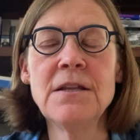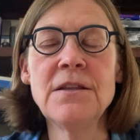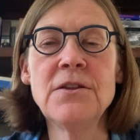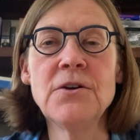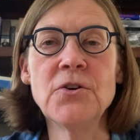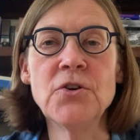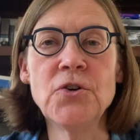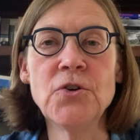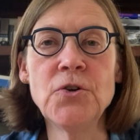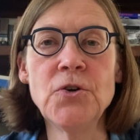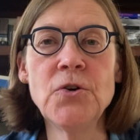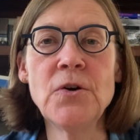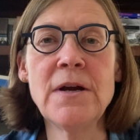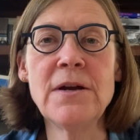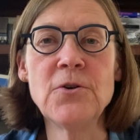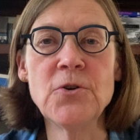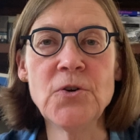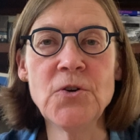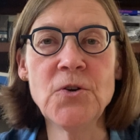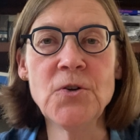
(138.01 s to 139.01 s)
the
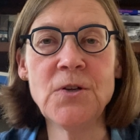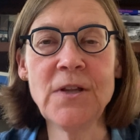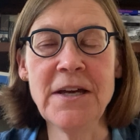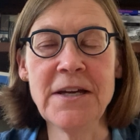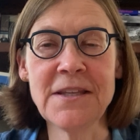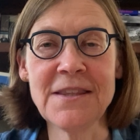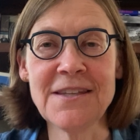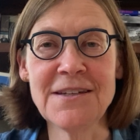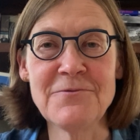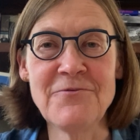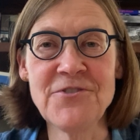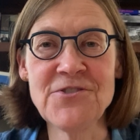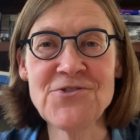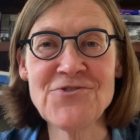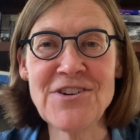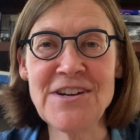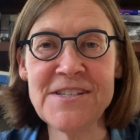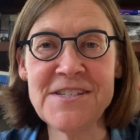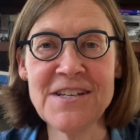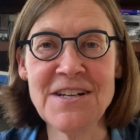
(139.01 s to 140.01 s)
and like the
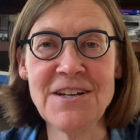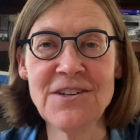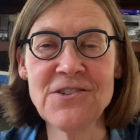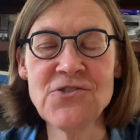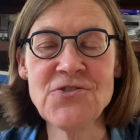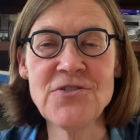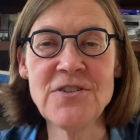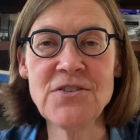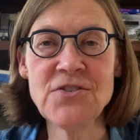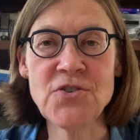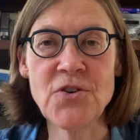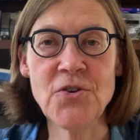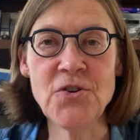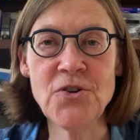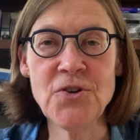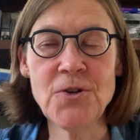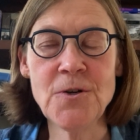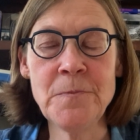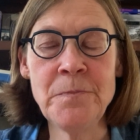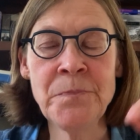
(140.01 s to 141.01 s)
stressed and unstressed
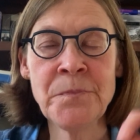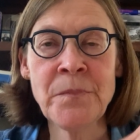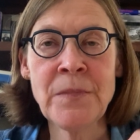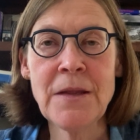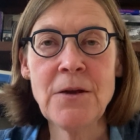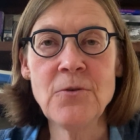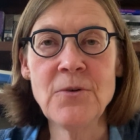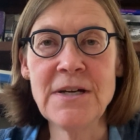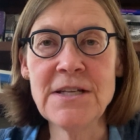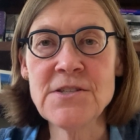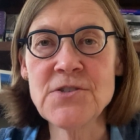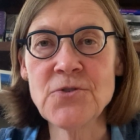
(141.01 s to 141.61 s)
right?